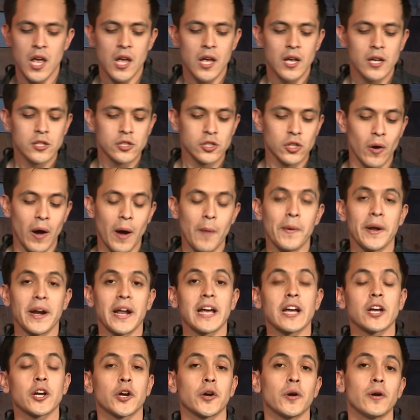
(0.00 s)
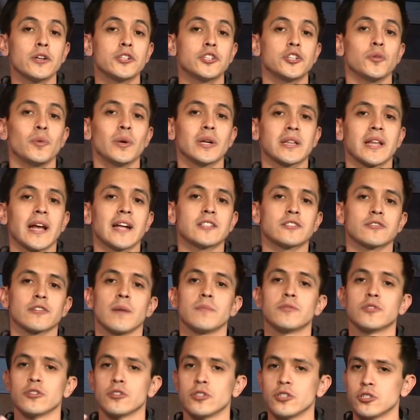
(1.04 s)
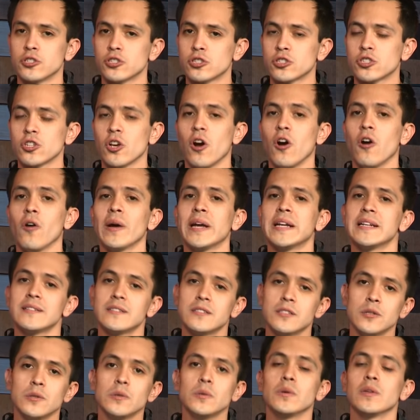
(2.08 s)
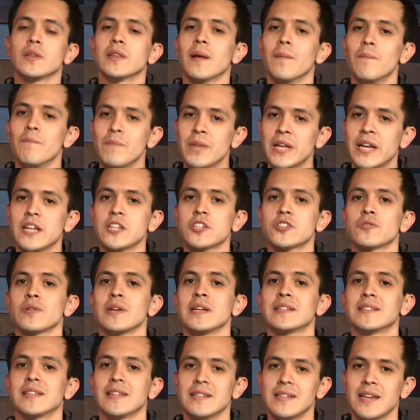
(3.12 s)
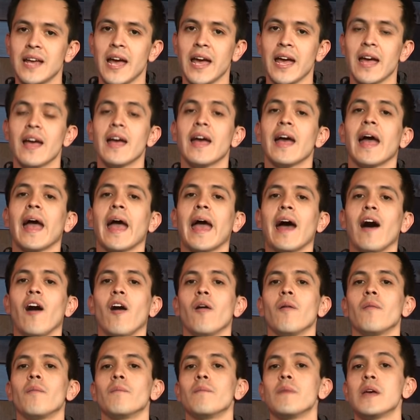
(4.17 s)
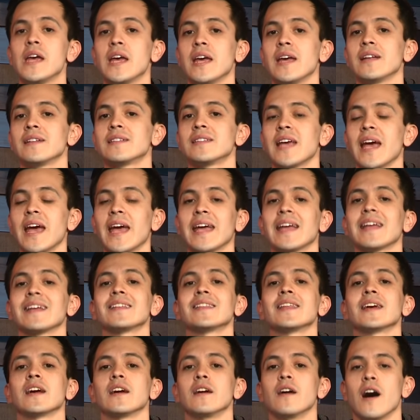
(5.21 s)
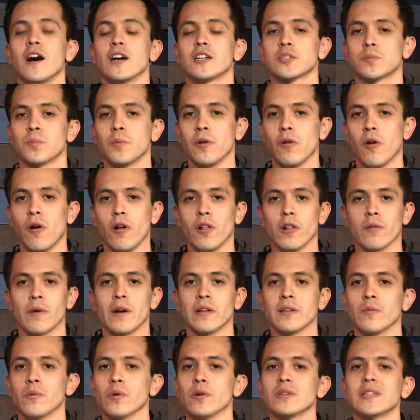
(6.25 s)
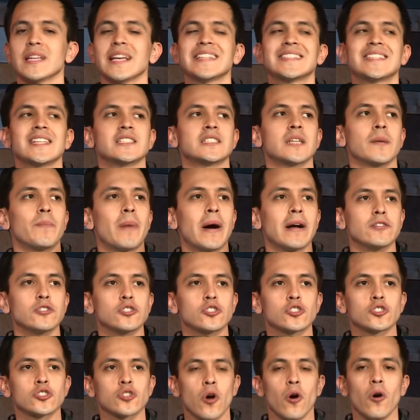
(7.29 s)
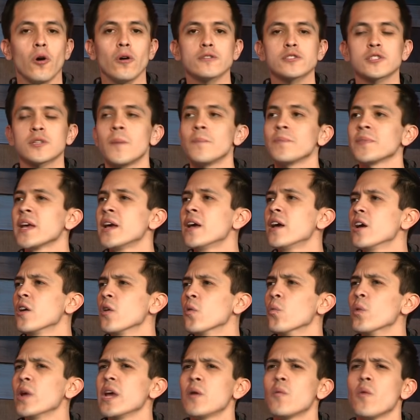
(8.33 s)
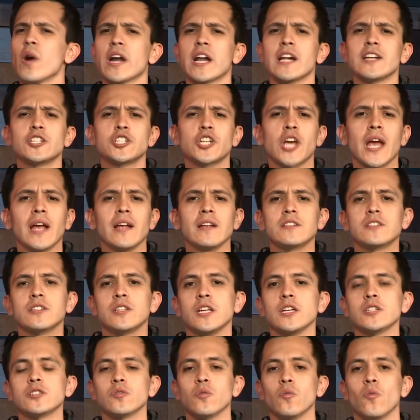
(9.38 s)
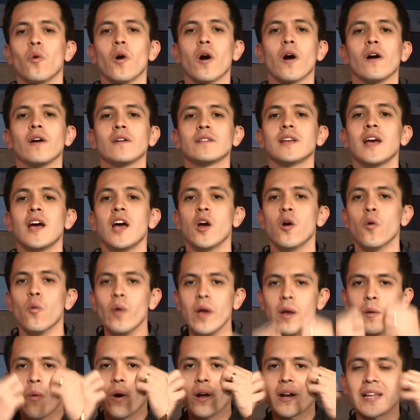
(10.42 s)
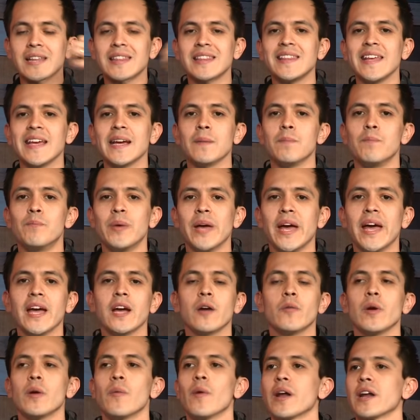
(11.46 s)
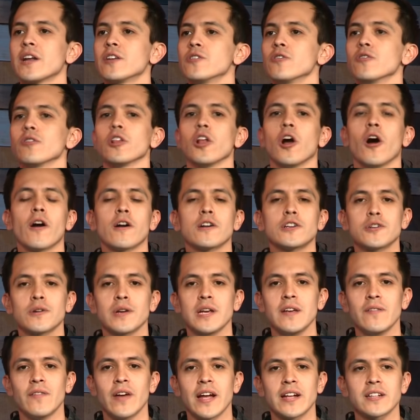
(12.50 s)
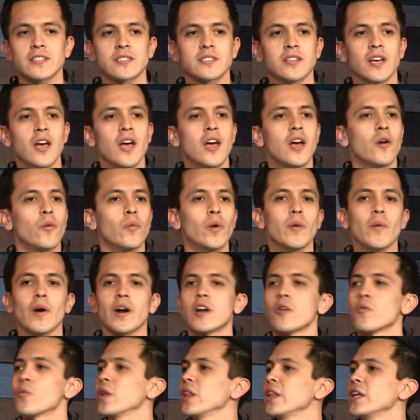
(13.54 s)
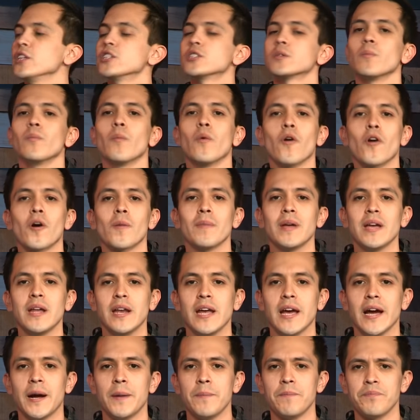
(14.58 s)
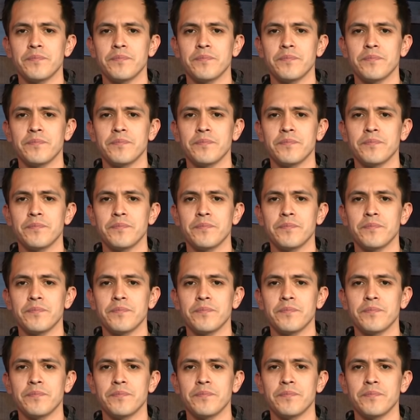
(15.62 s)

So I want to encourage you with that scripture to sow into the ministry today. Help me take the gospel all around the world. This is about souls. We want to change this world. We want to think big. We want to do larger events. We want to release more media.